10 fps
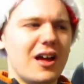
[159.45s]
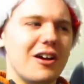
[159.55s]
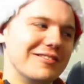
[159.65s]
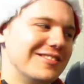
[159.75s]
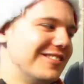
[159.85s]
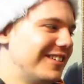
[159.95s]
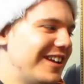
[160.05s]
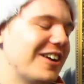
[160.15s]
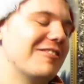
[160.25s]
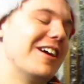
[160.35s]
Oh,
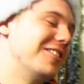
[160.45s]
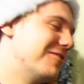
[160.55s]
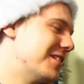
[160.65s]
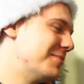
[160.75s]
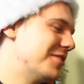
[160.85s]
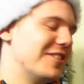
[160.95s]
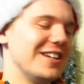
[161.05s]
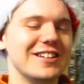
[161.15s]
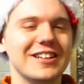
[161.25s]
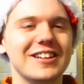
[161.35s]
decorating Christmas
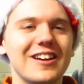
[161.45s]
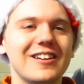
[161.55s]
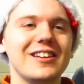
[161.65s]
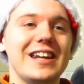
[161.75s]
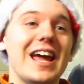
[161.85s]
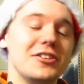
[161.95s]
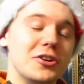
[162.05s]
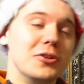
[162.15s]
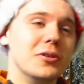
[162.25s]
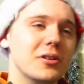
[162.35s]
trees, that
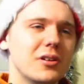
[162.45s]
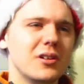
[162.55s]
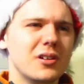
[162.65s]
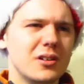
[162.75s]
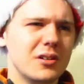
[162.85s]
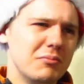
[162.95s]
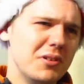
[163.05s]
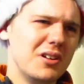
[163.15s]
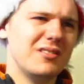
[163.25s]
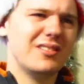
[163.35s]
too.
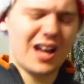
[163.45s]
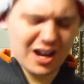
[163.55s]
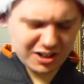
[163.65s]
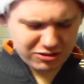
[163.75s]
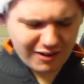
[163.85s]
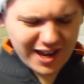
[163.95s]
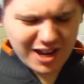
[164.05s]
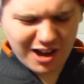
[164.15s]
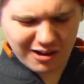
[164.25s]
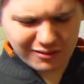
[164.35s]
But not
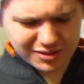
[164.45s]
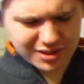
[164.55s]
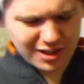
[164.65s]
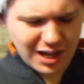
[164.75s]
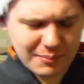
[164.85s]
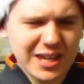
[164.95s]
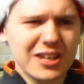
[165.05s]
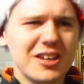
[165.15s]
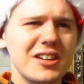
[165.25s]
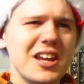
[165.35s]
crayons. I
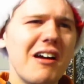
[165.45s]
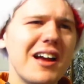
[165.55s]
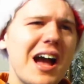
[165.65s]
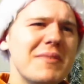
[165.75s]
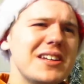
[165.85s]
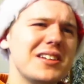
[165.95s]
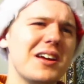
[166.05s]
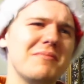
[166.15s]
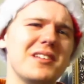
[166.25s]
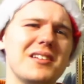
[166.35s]
mean, can y'all got me
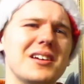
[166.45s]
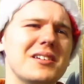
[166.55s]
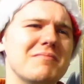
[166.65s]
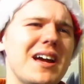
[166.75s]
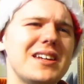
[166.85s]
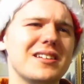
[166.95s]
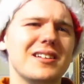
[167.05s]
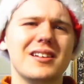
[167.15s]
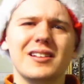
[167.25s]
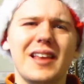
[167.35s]
something that makes
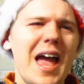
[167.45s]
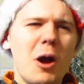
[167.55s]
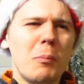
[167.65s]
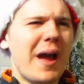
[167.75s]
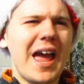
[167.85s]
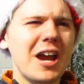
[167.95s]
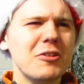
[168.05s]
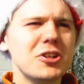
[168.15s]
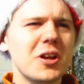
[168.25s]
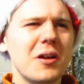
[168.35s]
a loud bang
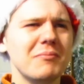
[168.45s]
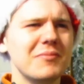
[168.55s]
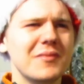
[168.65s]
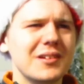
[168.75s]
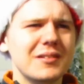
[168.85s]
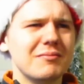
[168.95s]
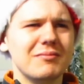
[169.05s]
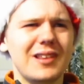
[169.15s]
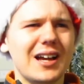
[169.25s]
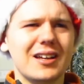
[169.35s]
or something?
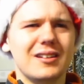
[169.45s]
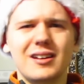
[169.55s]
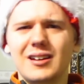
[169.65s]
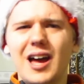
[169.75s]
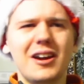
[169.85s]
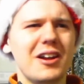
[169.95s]
Like a, I